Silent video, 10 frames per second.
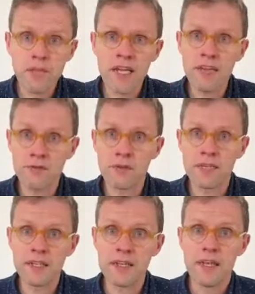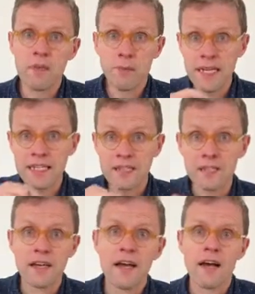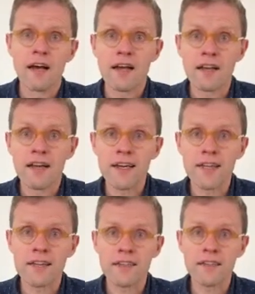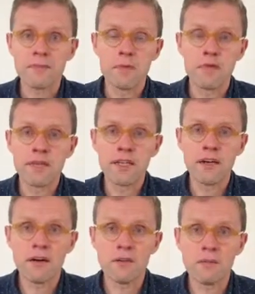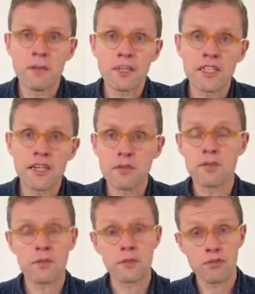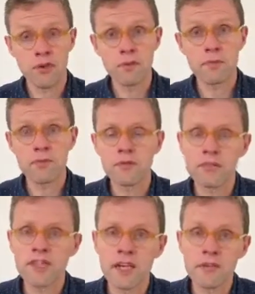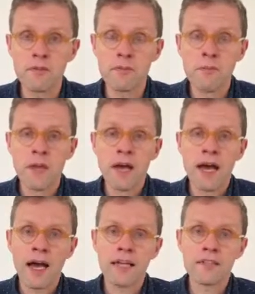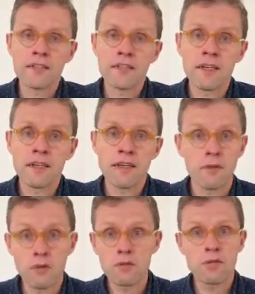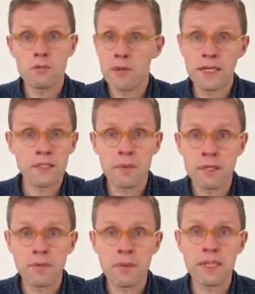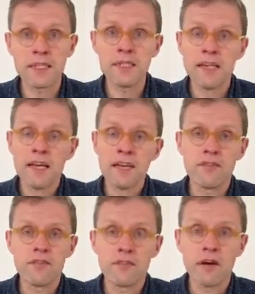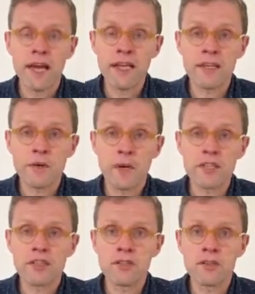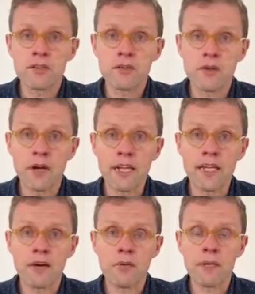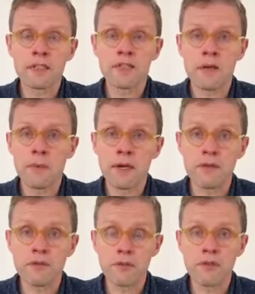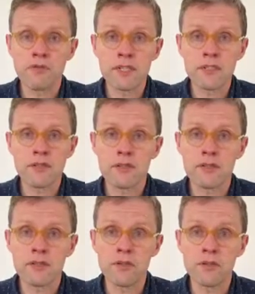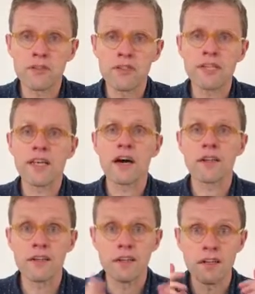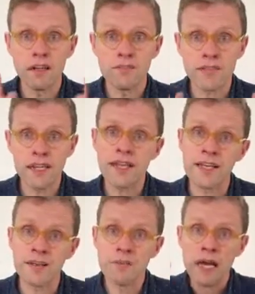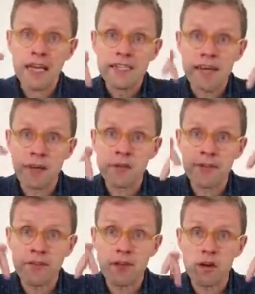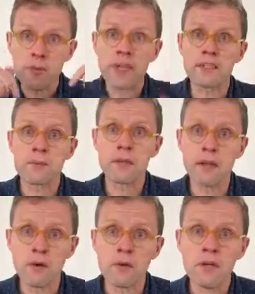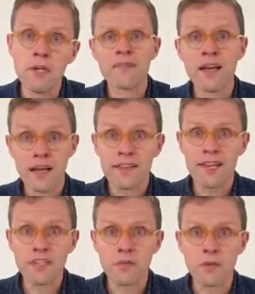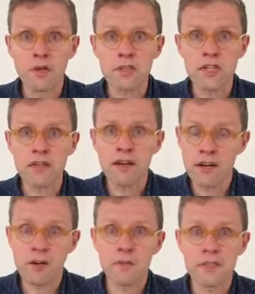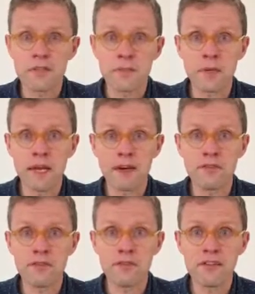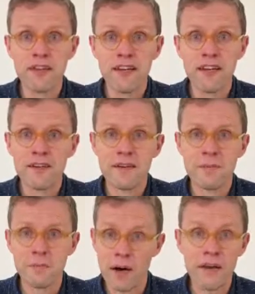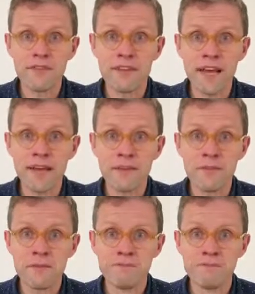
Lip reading: If you did, please like this movie on my channel, subscribe to the channel, and also please, if you've got any questions or any comments about doing research at university, I'd love to hear them down in the comments below. Thanks for watching. I hope this has been helpful. Bye for now.